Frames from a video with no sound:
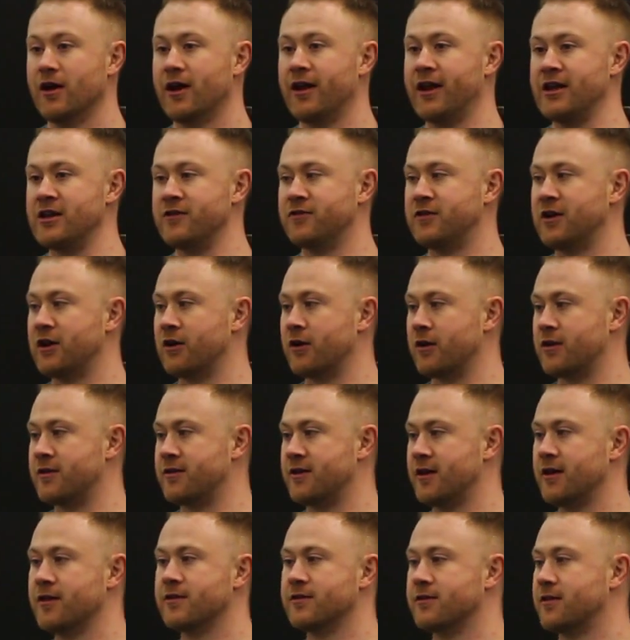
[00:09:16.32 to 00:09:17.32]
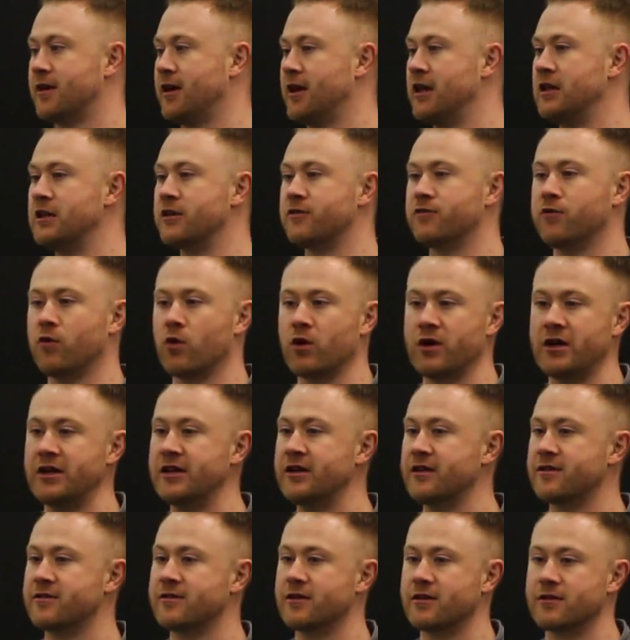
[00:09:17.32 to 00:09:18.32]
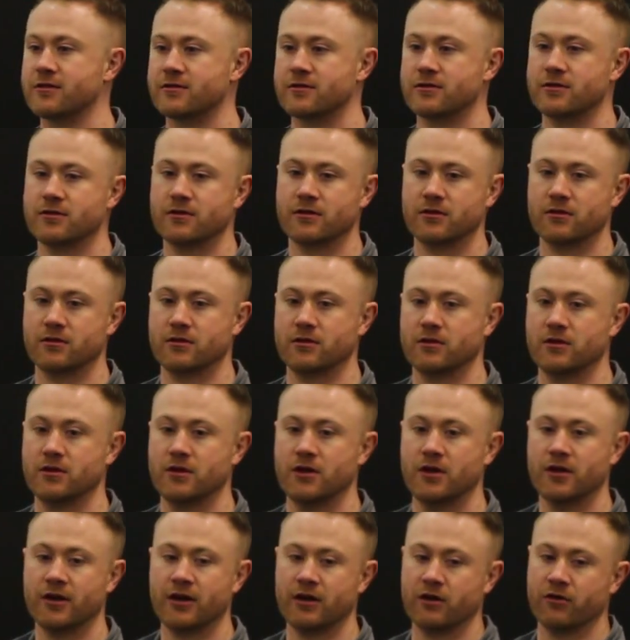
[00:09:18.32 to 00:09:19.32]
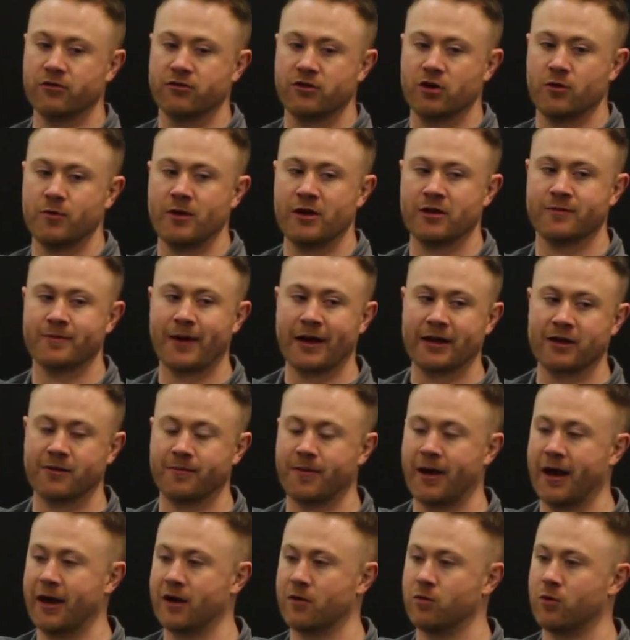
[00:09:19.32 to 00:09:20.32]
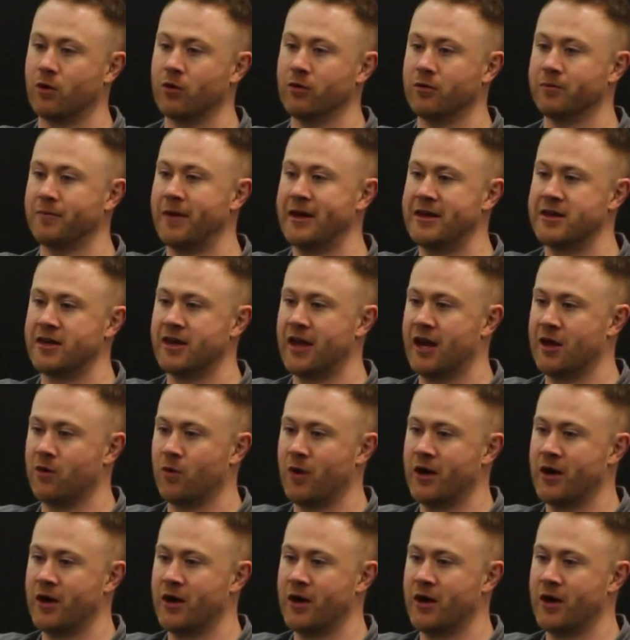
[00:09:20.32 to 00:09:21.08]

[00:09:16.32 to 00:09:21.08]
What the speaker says: and then you have dinner at 6, eat at 4 and eat at 6. Okay, those 2 meals back to back won't make you gain